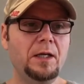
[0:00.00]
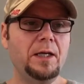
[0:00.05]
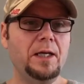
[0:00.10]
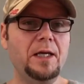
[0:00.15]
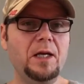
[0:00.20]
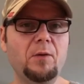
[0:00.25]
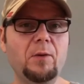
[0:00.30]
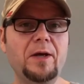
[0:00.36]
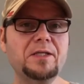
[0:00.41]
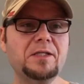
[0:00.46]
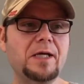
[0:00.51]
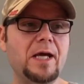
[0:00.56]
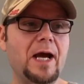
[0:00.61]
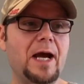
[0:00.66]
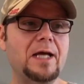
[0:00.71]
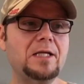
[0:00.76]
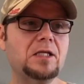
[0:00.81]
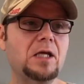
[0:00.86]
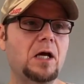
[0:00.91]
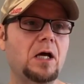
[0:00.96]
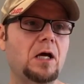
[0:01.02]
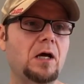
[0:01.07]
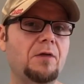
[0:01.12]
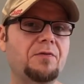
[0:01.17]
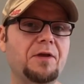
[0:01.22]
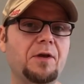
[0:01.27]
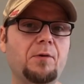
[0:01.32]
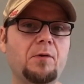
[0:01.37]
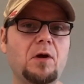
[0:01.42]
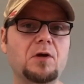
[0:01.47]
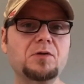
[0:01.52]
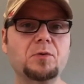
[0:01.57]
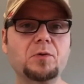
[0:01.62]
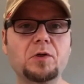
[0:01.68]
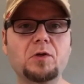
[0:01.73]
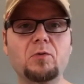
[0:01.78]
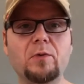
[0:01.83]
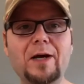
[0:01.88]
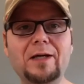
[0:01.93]
Anyways, guys, uh, I think we're also
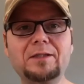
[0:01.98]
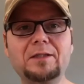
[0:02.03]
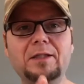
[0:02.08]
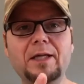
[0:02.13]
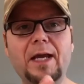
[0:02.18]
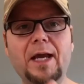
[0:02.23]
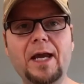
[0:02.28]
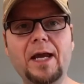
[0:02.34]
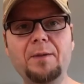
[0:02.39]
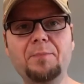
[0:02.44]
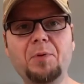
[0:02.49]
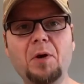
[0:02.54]
going to go out today,